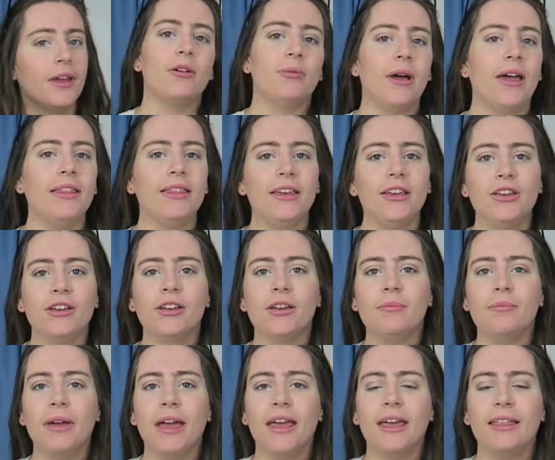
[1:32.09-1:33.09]
The way that you
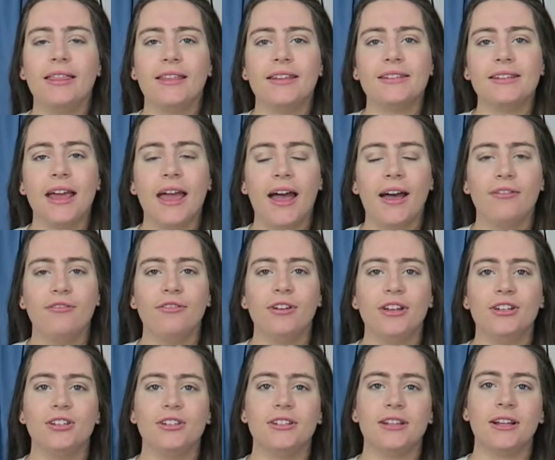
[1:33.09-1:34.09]
can make this
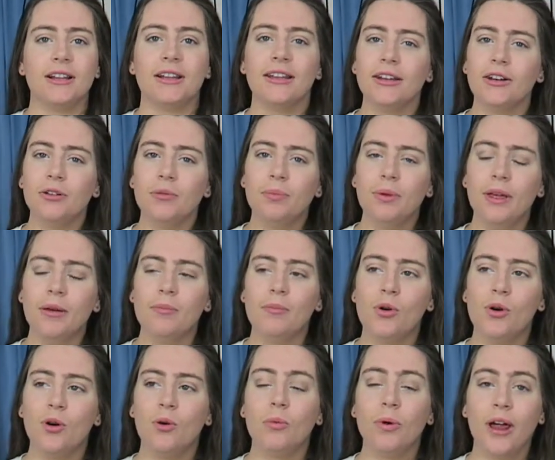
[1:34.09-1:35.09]
outfit just a little bit
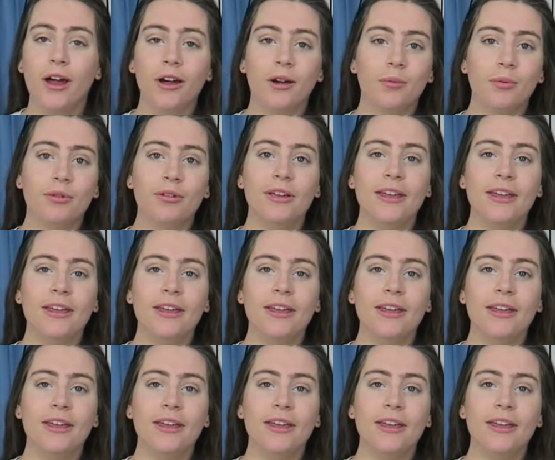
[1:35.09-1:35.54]
more wearable